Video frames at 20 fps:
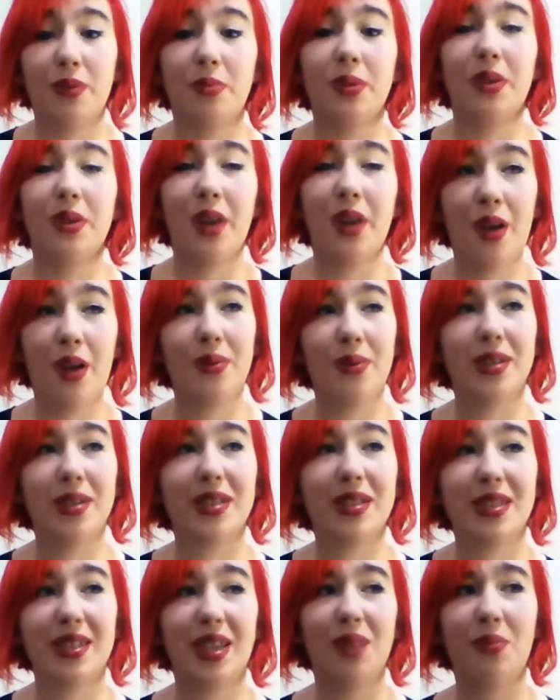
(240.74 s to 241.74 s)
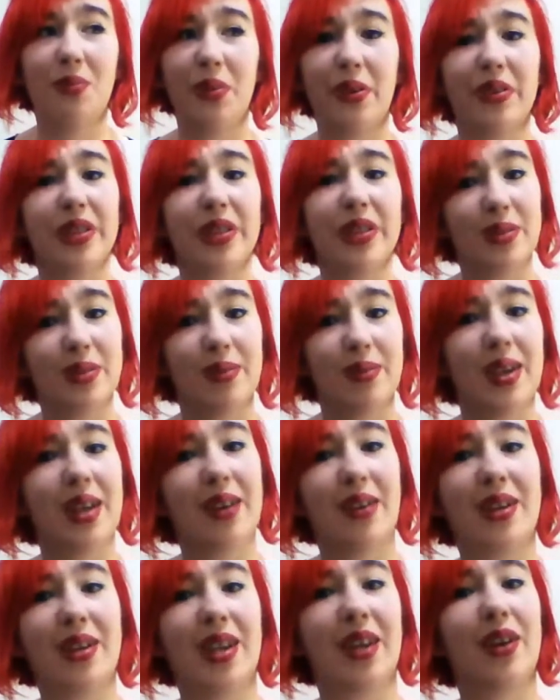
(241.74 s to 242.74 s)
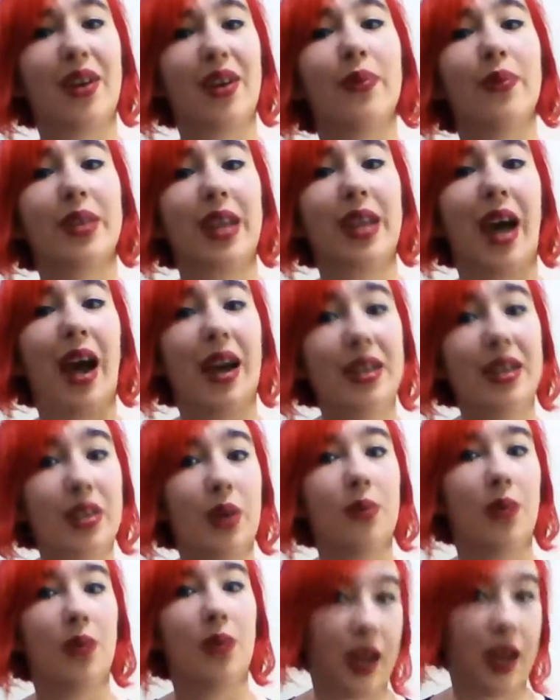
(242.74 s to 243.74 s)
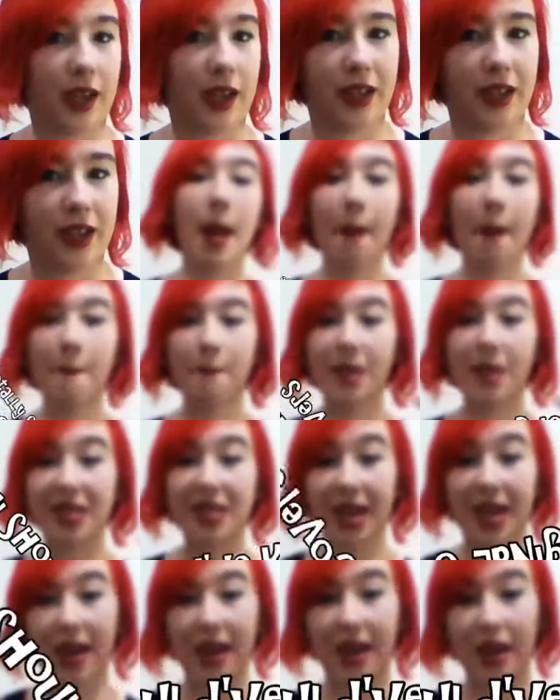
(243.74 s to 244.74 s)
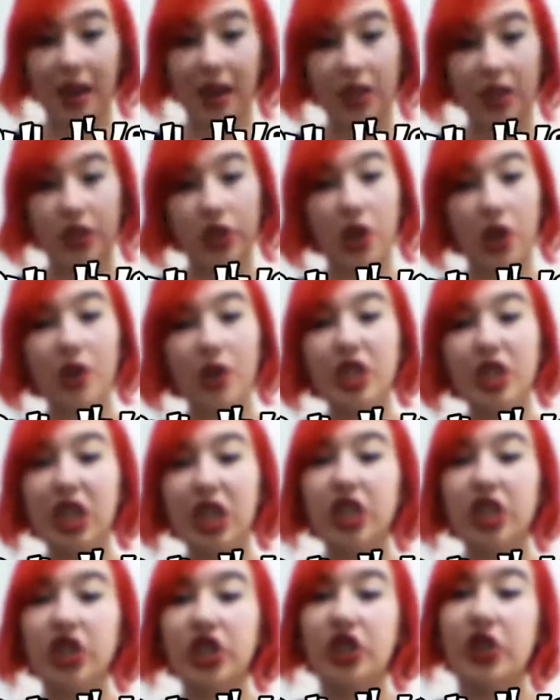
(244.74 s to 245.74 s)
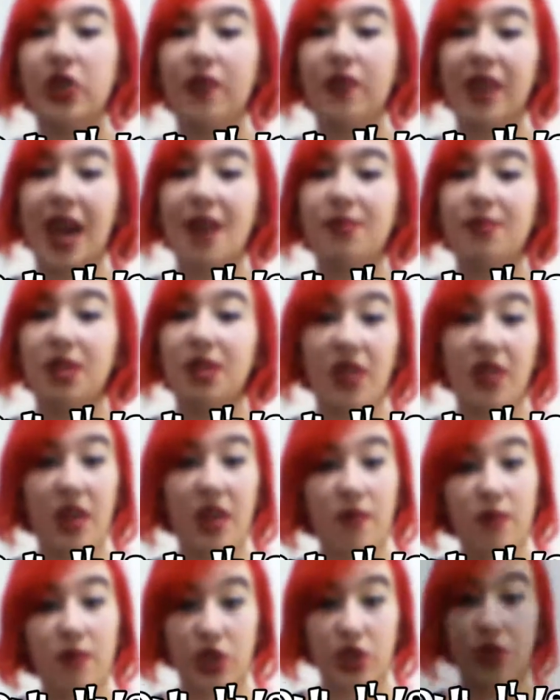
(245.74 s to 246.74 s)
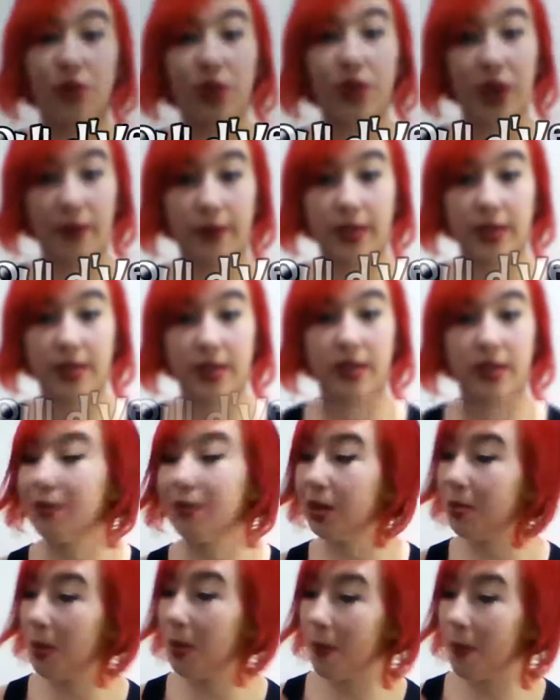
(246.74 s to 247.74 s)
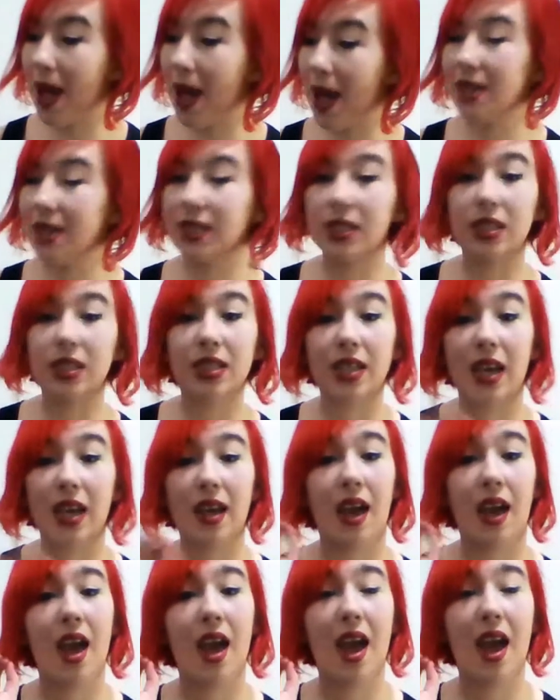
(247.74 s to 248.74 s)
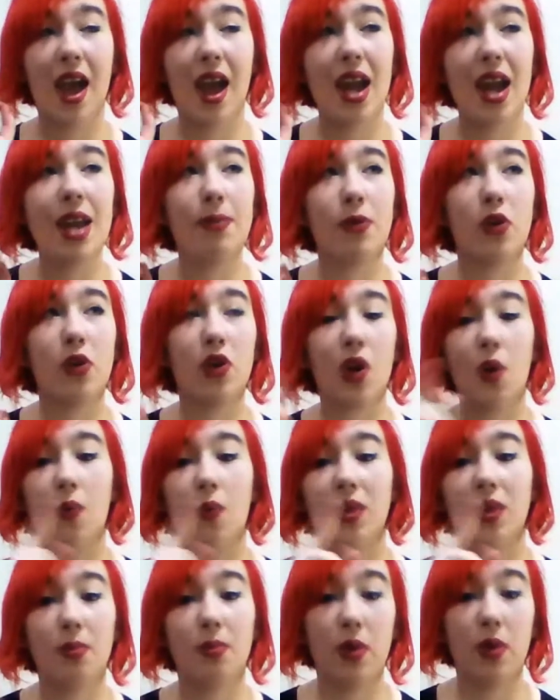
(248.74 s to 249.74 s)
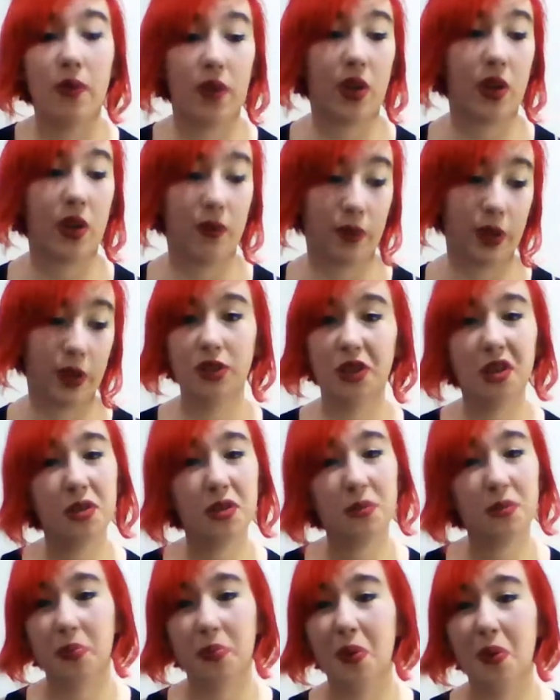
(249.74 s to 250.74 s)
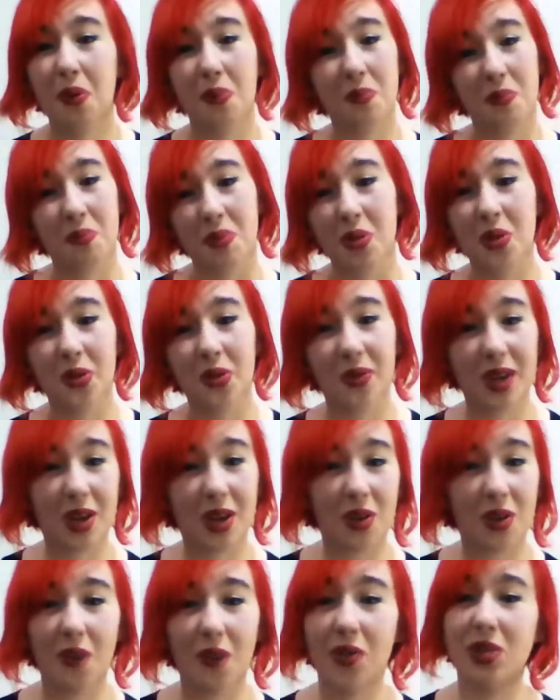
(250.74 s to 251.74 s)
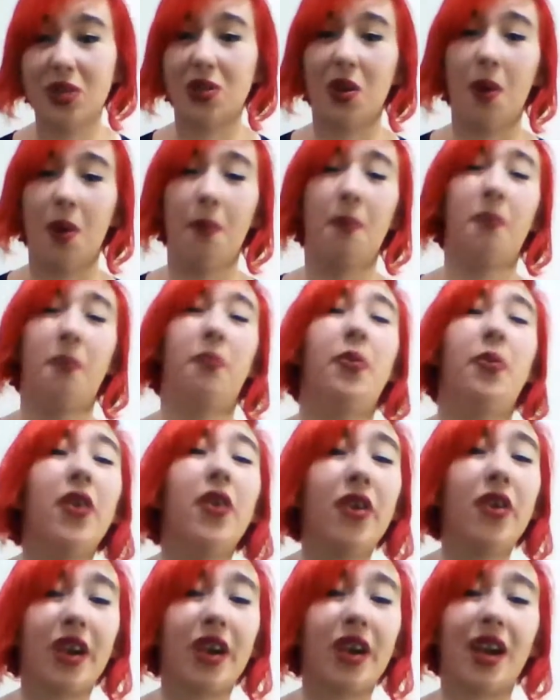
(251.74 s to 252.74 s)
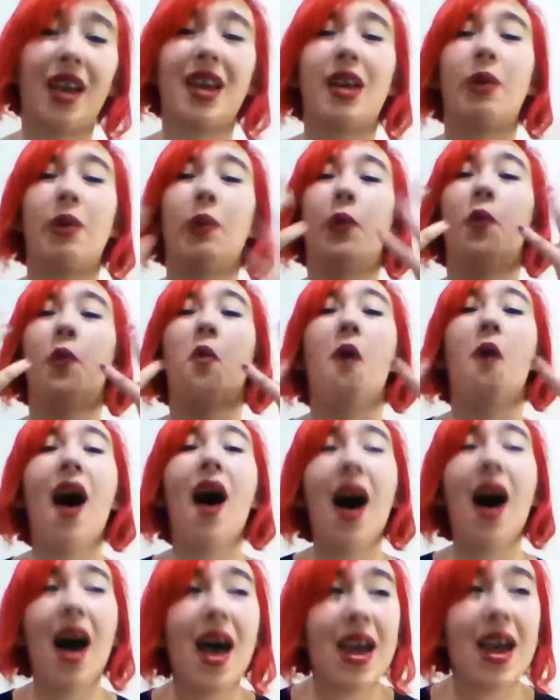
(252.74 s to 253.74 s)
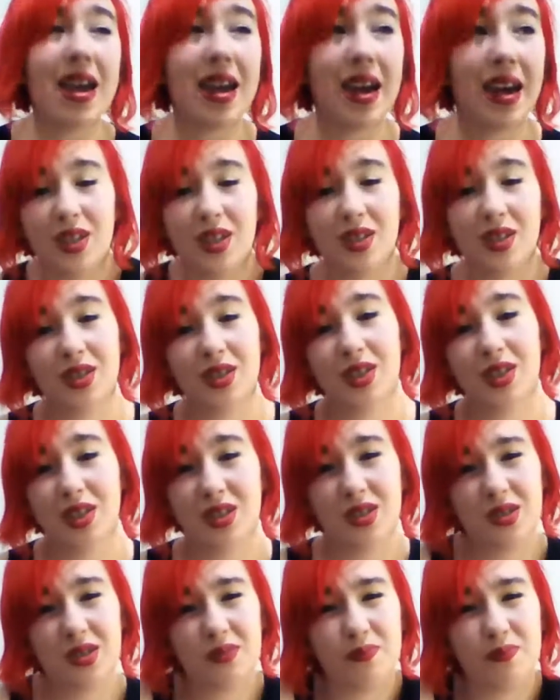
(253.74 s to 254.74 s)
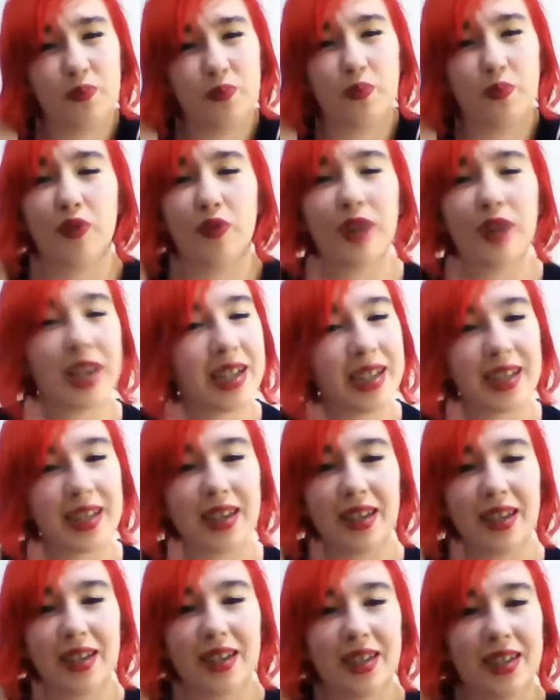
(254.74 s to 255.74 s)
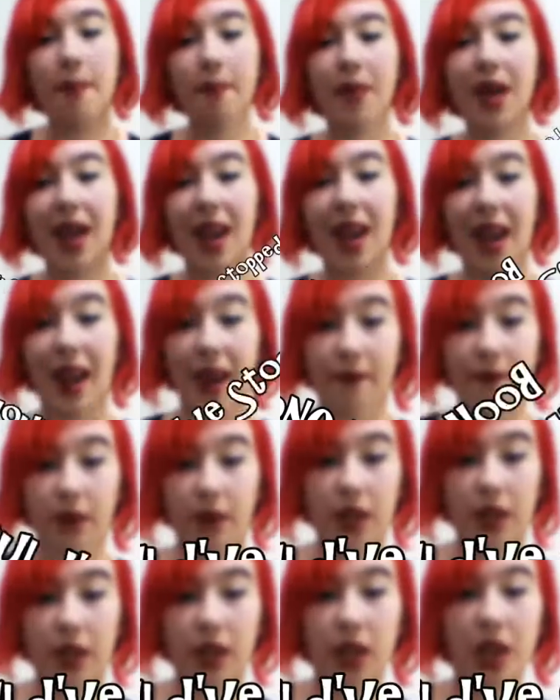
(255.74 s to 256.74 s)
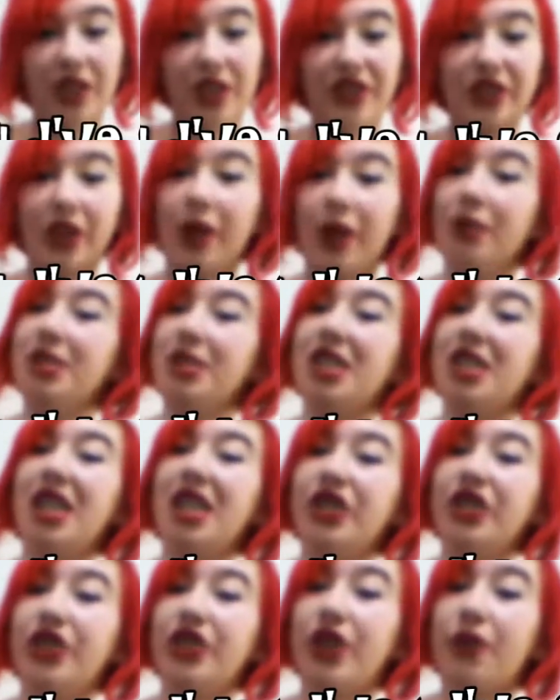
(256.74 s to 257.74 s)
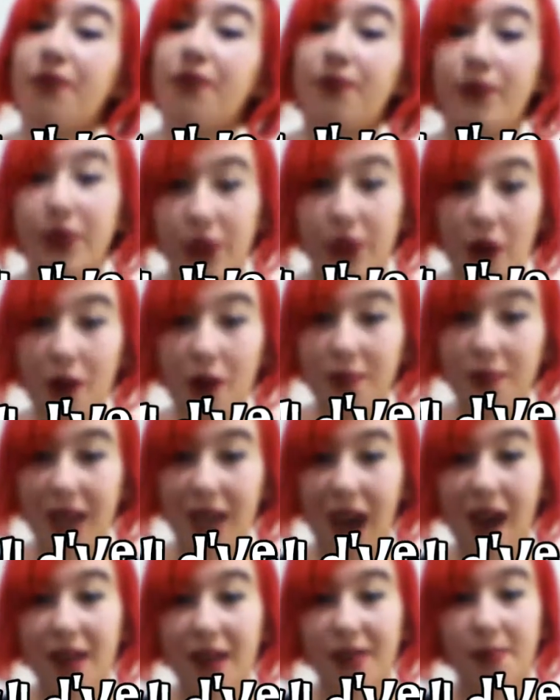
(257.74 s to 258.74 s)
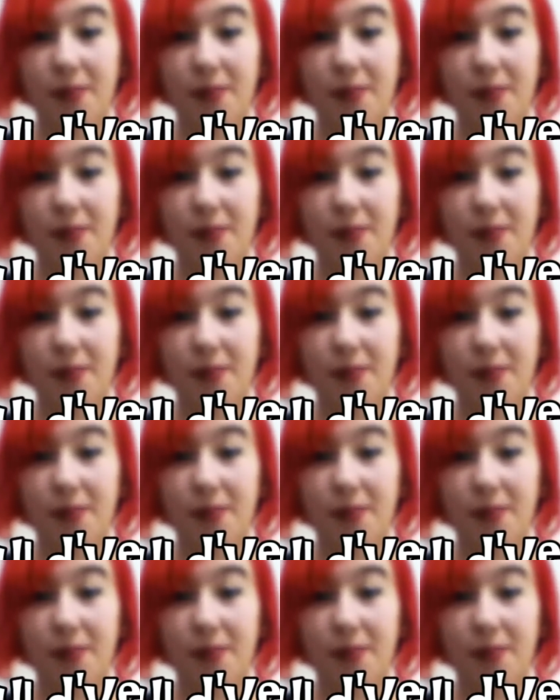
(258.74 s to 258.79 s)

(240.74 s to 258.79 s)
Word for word: But no, instead we've got this really ugly cover that I don't like. Number 10 totally should have kept the original covers. I'm going to be biased and say any book with a movie cover. Don't put movie covers on a book, like why? It's really... Number 11. Totally should have stopped at